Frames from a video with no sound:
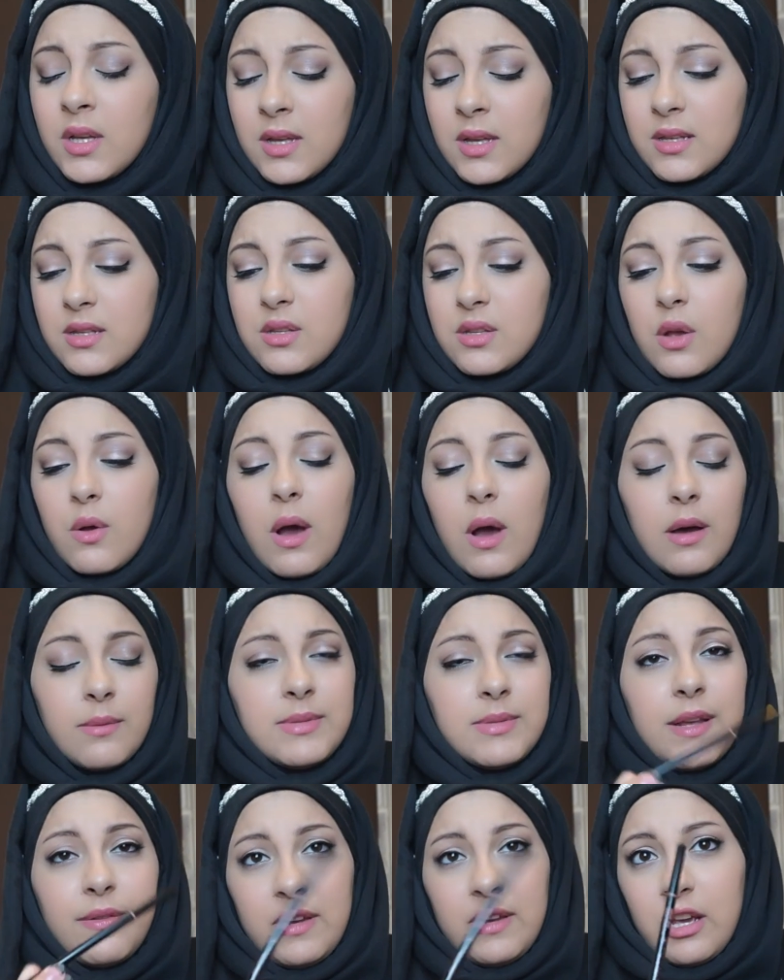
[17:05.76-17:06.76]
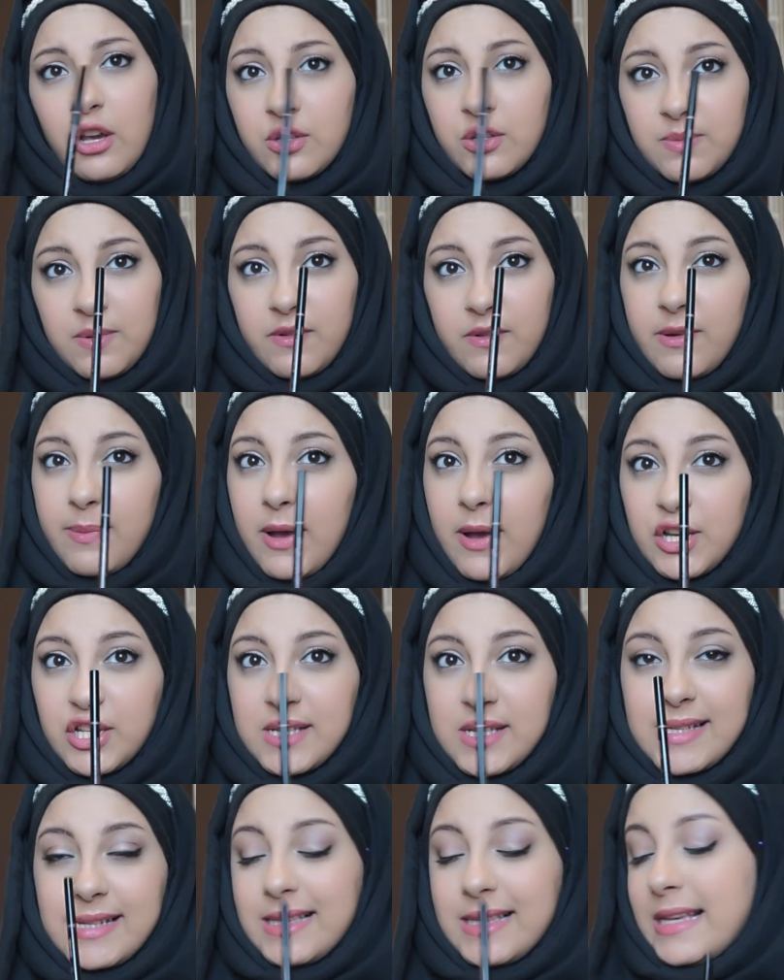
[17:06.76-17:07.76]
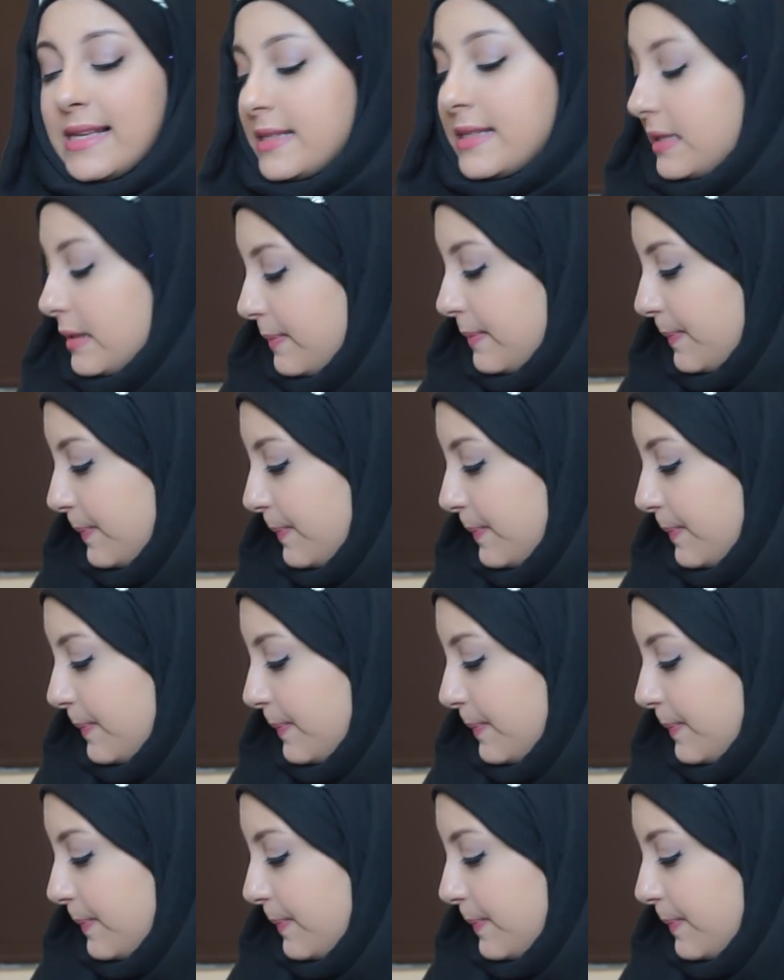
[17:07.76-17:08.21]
So I'm definitely going to be repurchasing this.